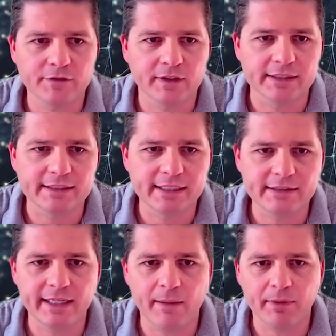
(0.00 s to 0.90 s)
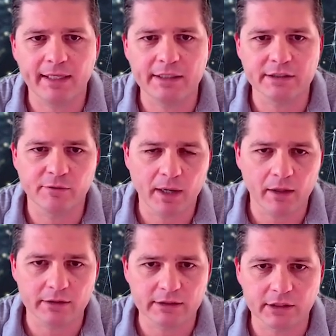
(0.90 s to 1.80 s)
for consistent application of
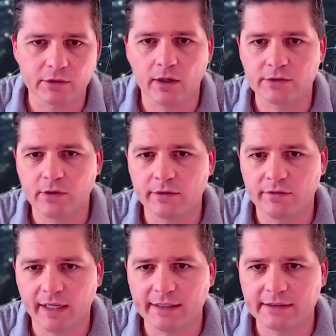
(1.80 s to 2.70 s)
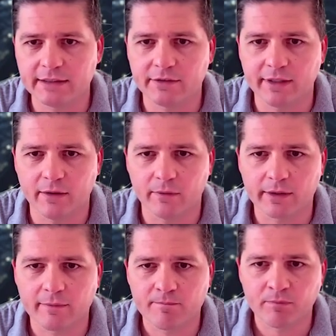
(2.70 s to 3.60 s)
policies across all devices in your
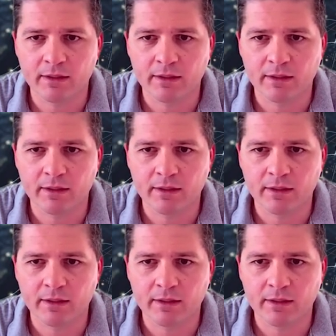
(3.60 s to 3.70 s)
network.